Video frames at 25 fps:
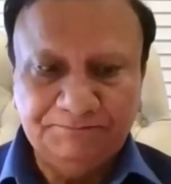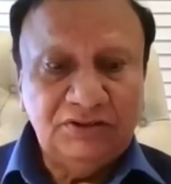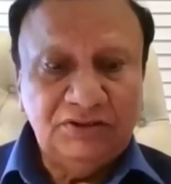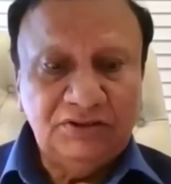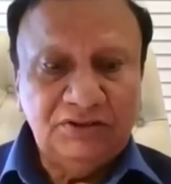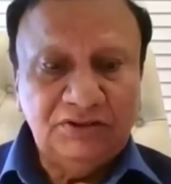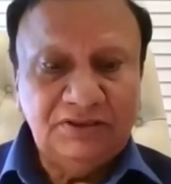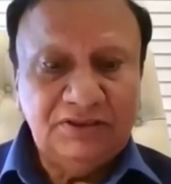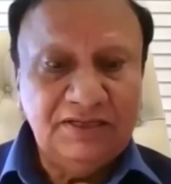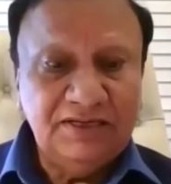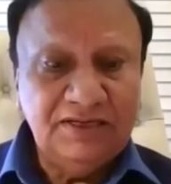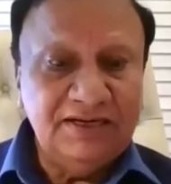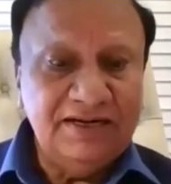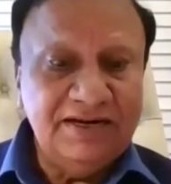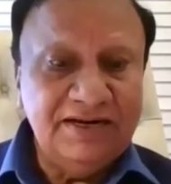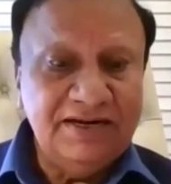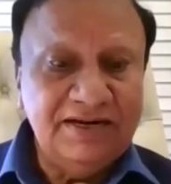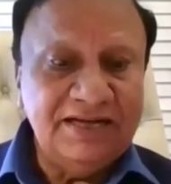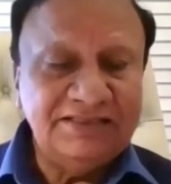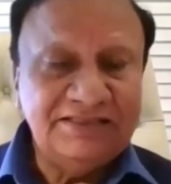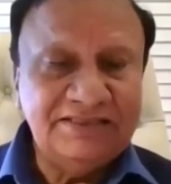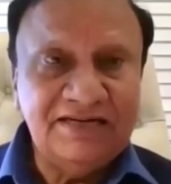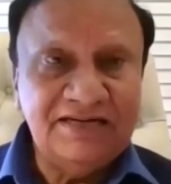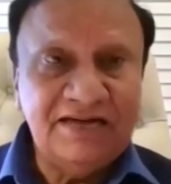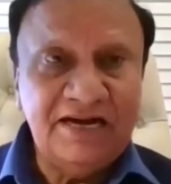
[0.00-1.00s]
The
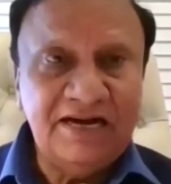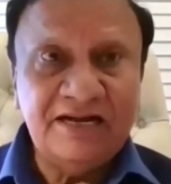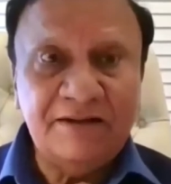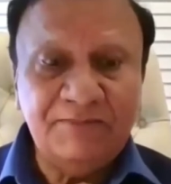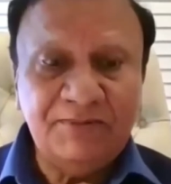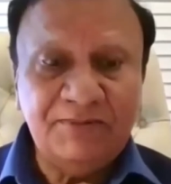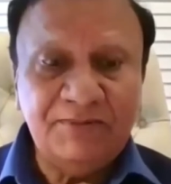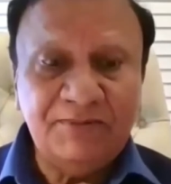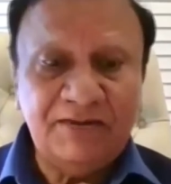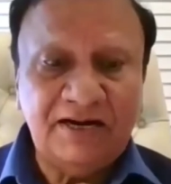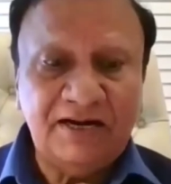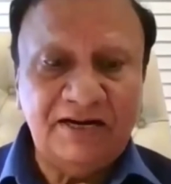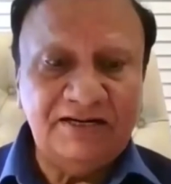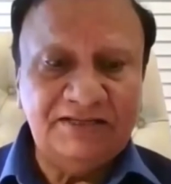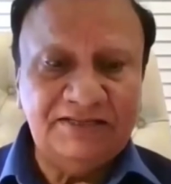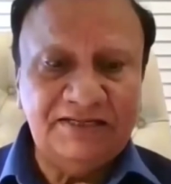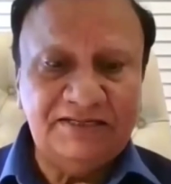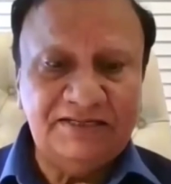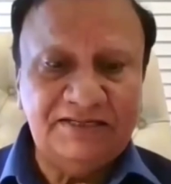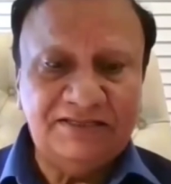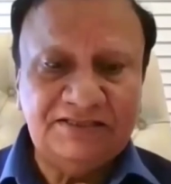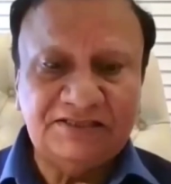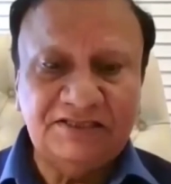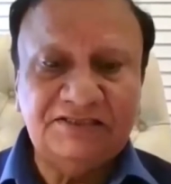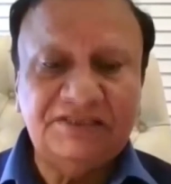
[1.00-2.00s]
National Capital
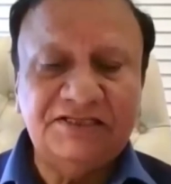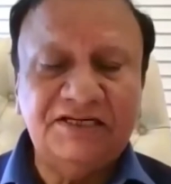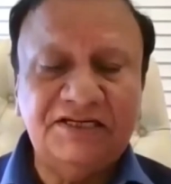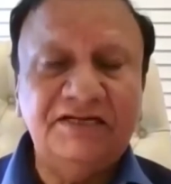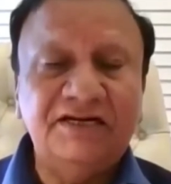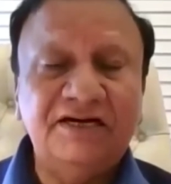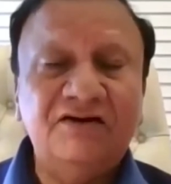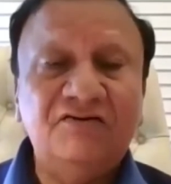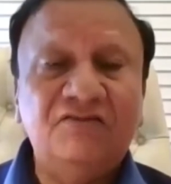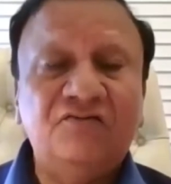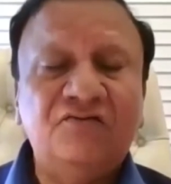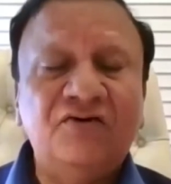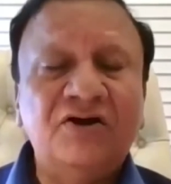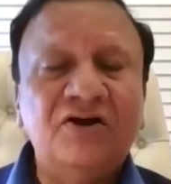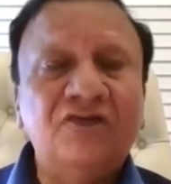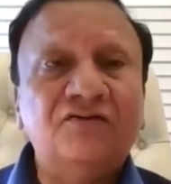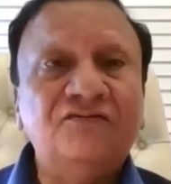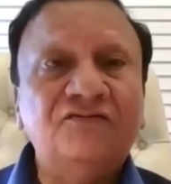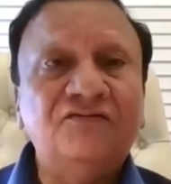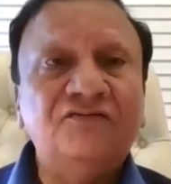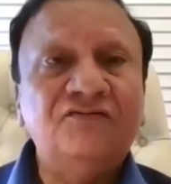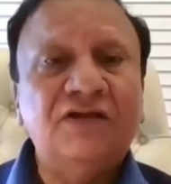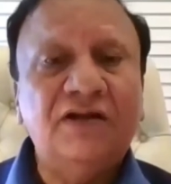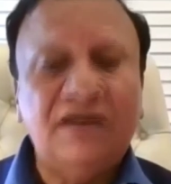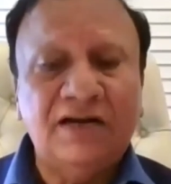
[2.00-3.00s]
Region is considered one
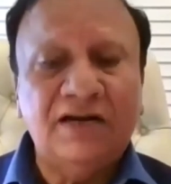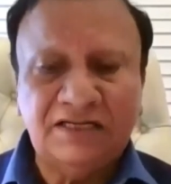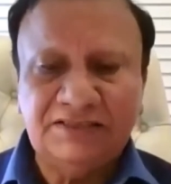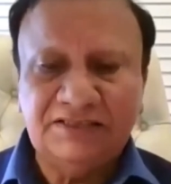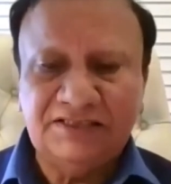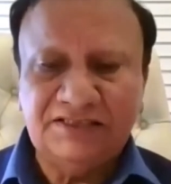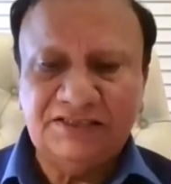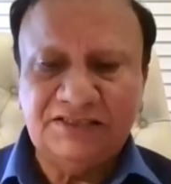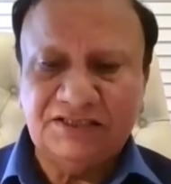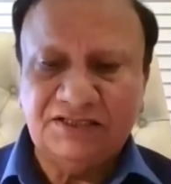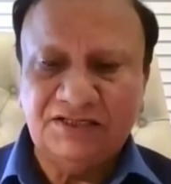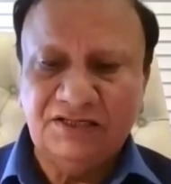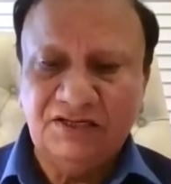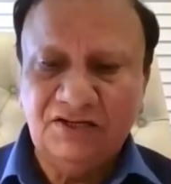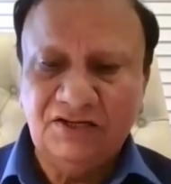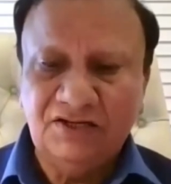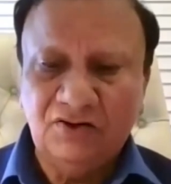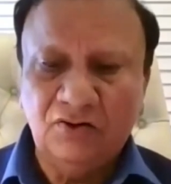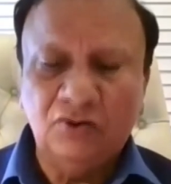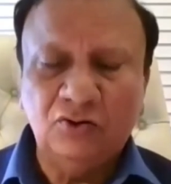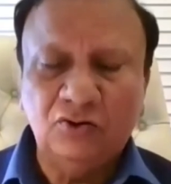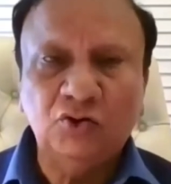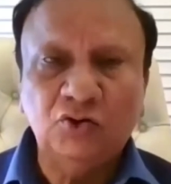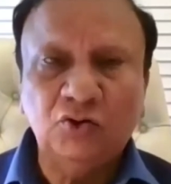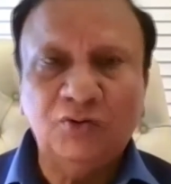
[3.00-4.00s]
of the largest
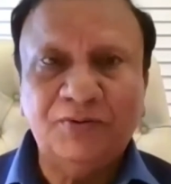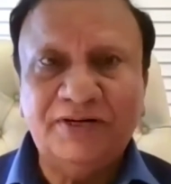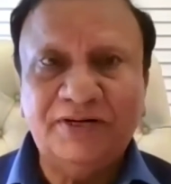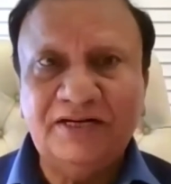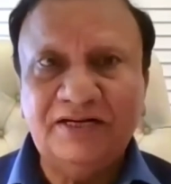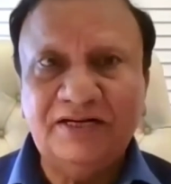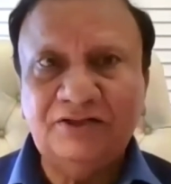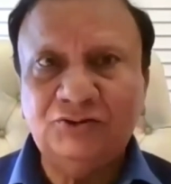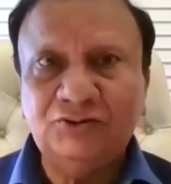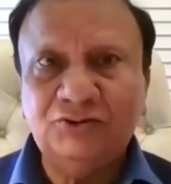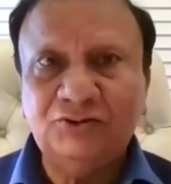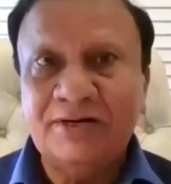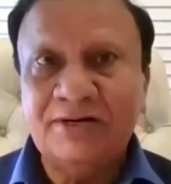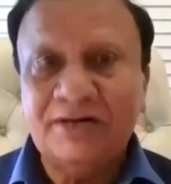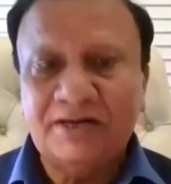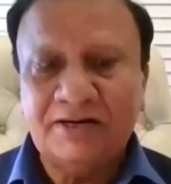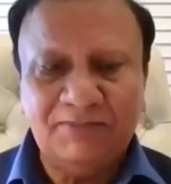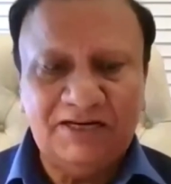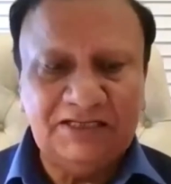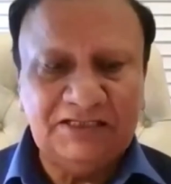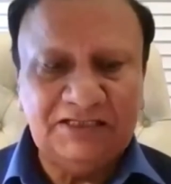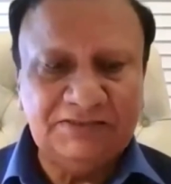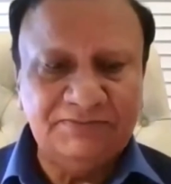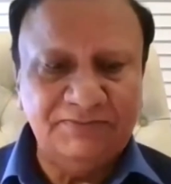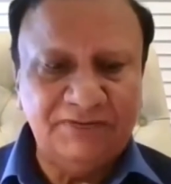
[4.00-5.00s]
orthopedic
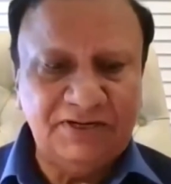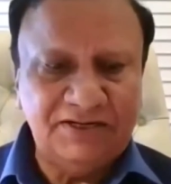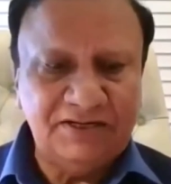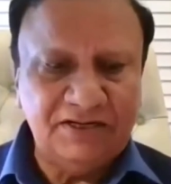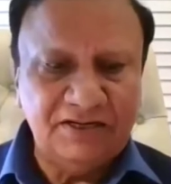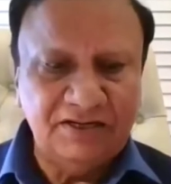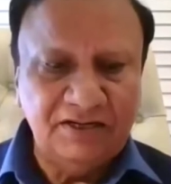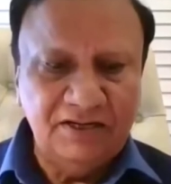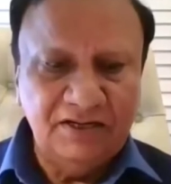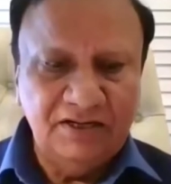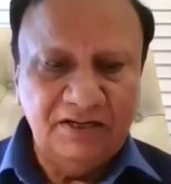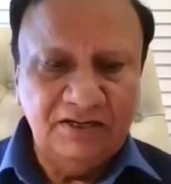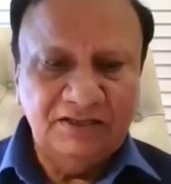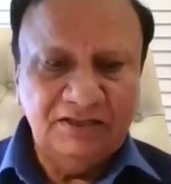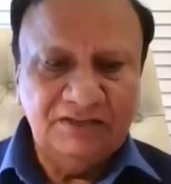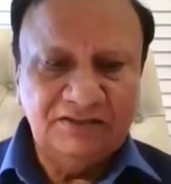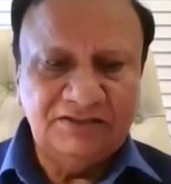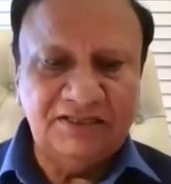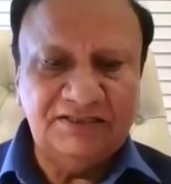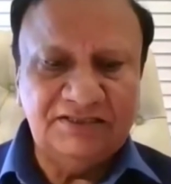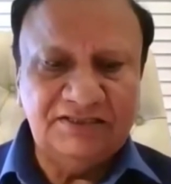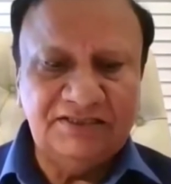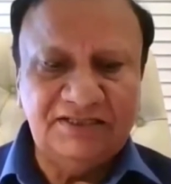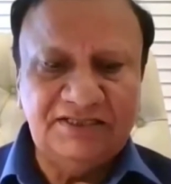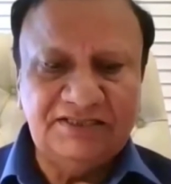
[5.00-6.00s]
joint replacement
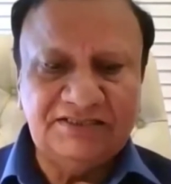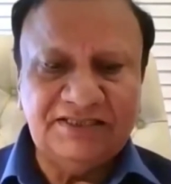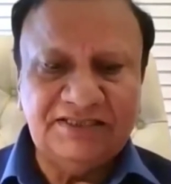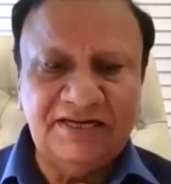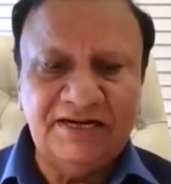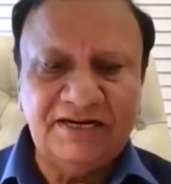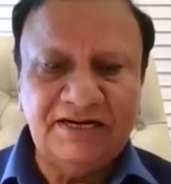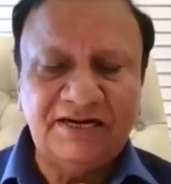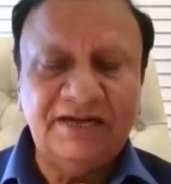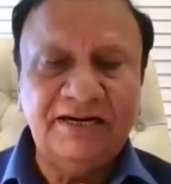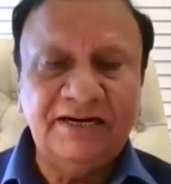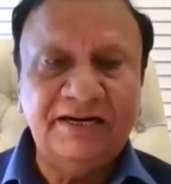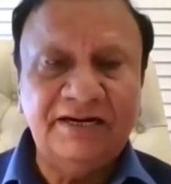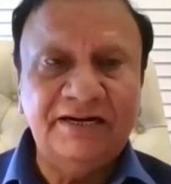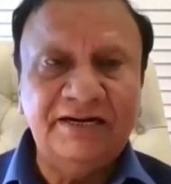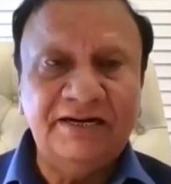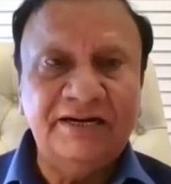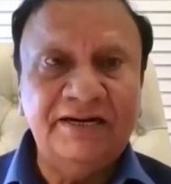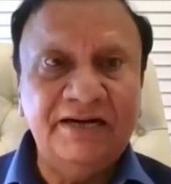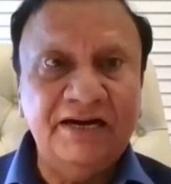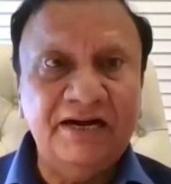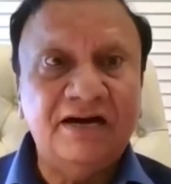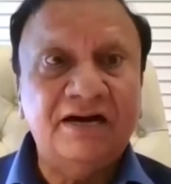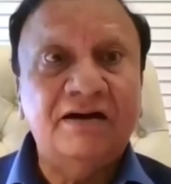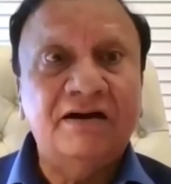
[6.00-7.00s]
surgery center in
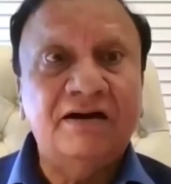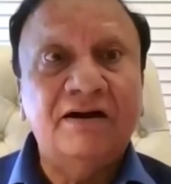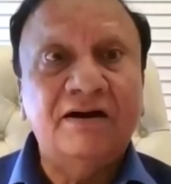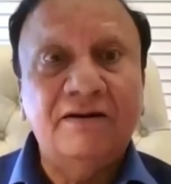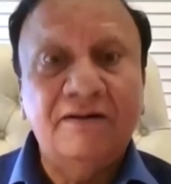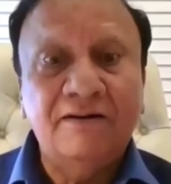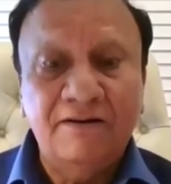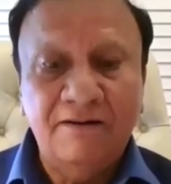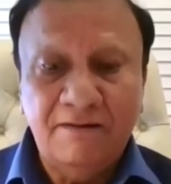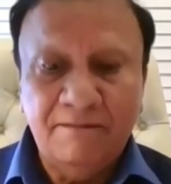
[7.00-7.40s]
India.